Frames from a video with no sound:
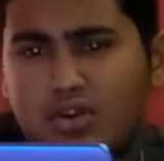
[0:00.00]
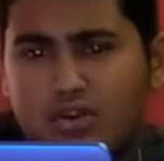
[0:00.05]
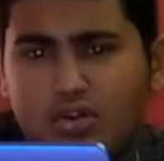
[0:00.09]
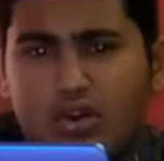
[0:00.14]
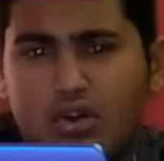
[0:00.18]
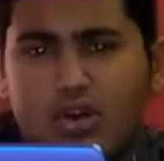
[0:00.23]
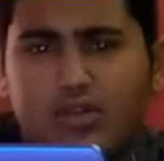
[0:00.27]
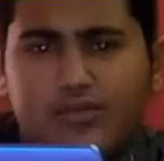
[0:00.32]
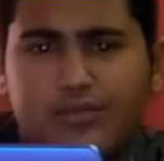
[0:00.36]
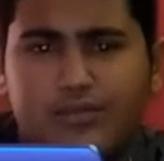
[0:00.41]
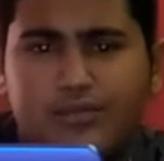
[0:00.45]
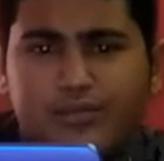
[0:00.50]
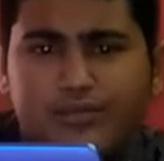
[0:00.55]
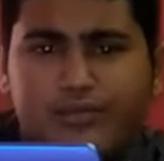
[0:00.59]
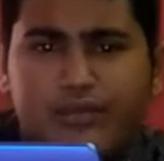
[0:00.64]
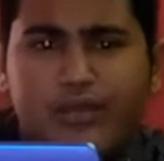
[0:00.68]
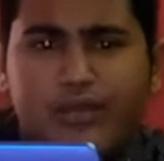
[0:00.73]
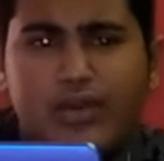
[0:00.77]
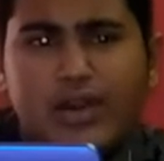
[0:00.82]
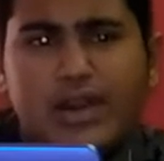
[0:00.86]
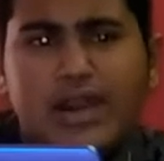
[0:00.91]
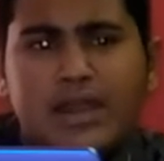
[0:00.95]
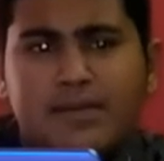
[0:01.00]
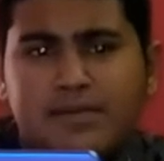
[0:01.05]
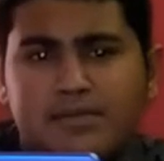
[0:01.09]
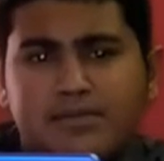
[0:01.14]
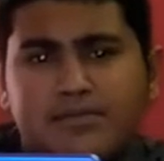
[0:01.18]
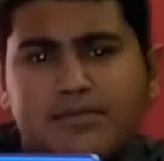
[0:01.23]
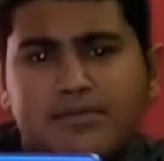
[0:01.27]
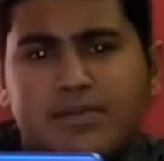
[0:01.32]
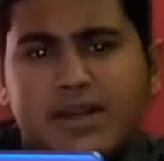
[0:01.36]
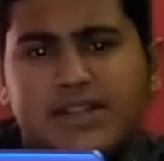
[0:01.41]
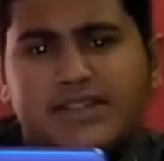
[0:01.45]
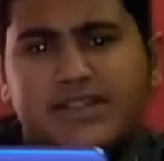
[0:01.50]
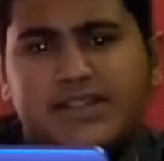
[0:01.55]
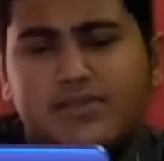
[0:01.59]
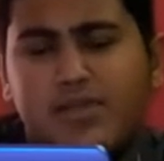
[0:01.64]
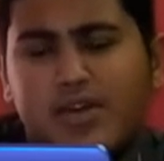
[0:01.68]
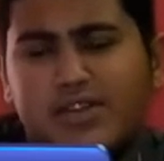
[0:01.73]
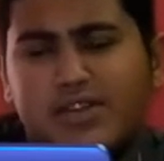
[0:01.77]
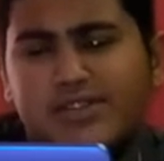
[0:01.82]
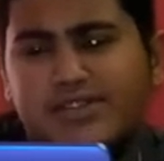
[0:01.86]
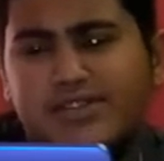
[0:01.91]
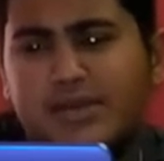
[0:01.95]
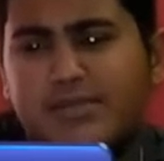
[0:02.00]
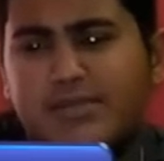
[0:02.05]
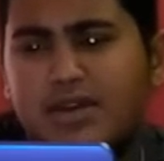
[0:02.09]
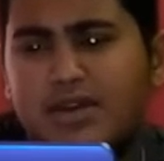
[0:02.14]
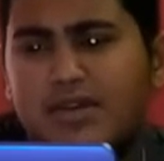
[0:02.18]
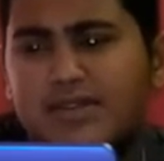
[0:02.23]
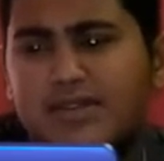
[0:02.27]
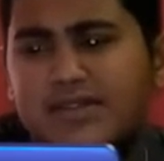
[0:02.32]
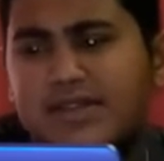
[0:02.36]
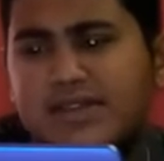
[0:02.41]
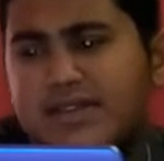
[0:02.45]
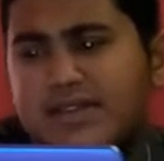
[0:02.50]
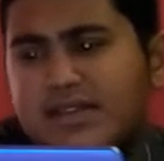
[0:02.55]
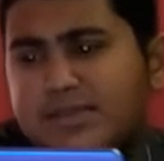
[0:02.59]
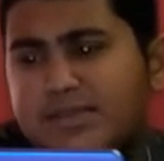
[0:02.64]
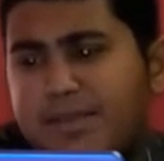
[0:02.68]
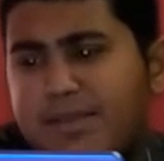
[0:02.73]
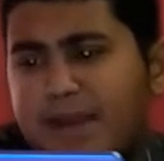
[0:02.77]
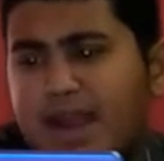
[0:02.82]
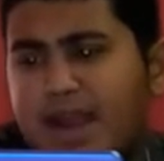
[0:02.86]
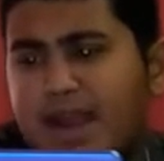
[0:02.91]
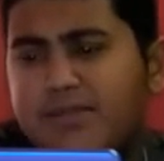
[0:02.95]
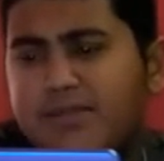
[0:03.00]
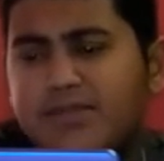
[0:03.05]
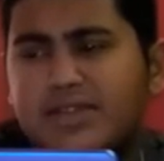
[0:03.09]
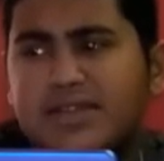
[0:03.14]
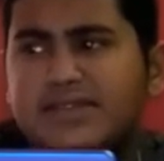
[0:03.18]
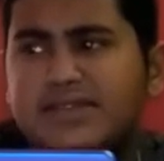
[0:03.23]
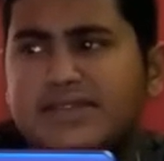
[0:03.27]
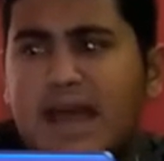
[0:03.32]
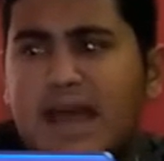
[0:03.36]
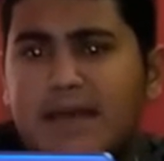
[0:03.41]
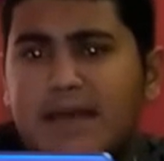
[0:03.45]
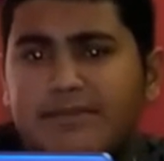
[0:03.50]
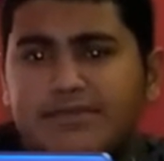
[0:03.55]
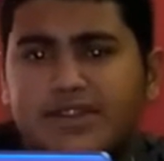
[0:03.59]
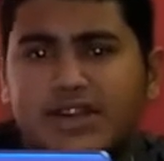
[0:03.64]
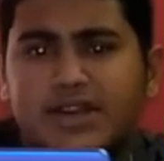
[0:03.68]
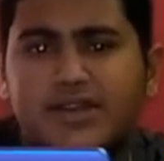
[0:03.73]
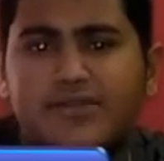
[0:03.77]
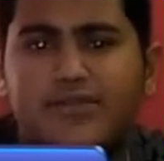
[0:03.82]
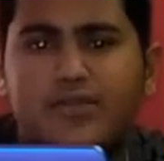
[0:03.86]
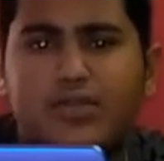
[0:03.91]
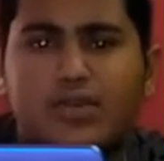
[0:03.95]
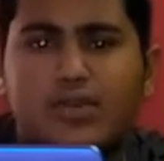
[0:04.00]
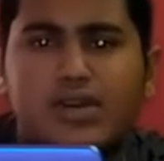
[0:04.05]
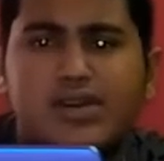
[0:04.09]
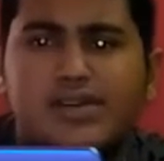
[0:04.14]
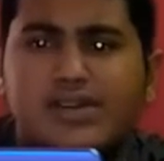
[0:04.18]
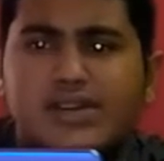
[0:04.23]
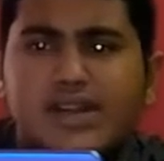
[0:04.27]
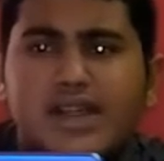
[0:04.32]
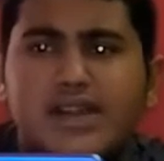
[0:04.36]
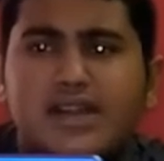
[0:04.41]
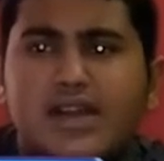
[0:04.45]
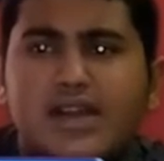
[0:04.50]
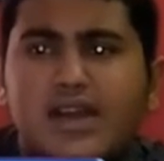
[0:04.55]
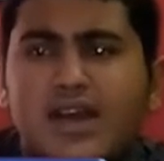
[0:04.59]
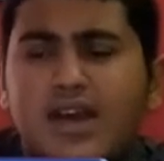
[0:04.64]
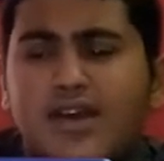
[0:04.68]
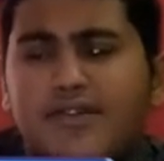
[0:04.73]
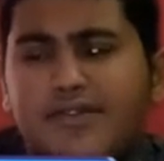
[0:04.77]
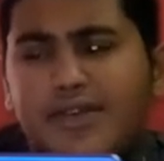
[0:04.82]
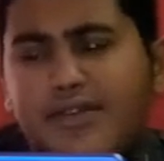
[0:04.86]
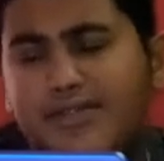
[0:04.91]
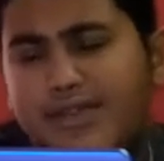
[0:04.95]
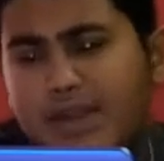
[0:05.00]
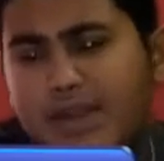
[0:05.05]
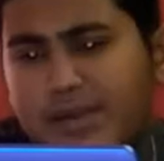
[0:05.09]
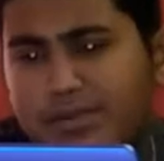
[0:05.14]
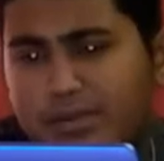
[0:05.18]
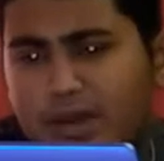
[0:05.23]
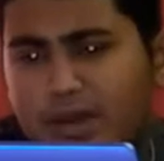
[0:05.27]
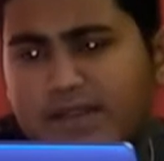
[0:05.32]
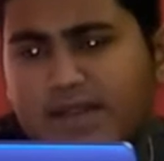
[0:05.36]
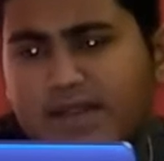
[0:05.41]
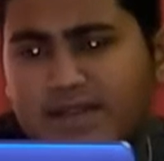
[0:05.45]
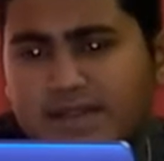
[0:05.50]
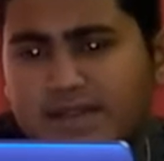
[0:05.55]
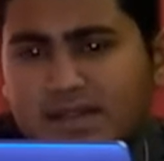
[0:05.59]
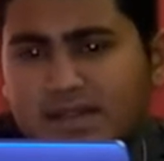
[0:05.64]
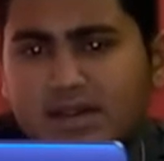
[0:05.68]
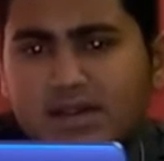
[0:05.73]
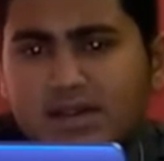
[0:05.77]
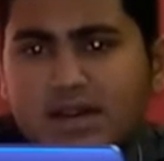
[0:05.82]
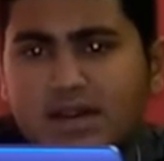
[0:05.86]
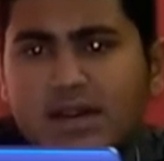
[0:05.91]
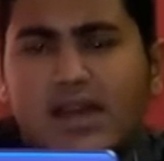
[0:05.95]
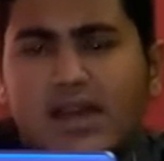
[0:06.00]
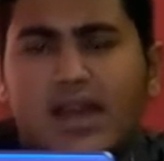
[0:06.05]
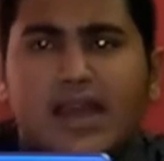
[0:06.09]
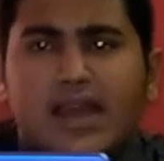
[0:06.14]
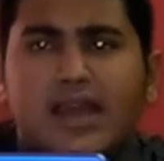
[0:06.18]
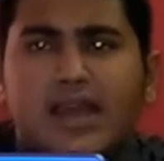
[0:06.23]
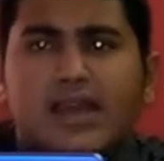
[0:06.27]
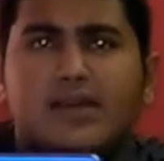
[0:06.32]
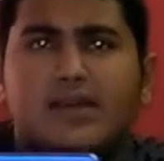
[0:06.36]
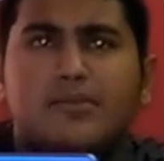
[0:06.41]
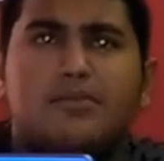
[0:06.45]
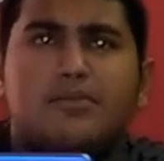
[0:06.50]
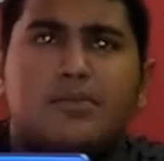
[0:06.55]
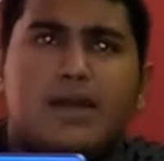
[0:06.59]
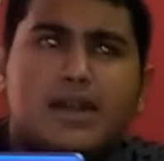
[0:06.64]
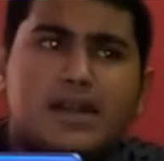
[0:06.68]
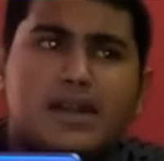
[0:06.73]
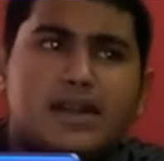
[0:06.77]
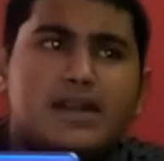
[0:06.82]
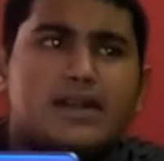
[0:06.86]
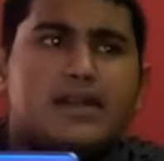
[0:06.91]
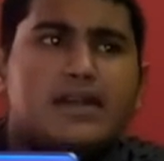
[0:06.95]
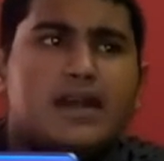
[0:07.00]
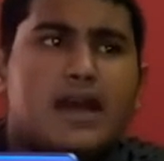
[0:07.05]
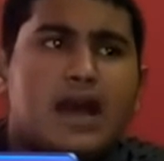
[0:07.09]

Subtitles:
not fully budget monster, because it is paired with the Snapdragon 450 processor. But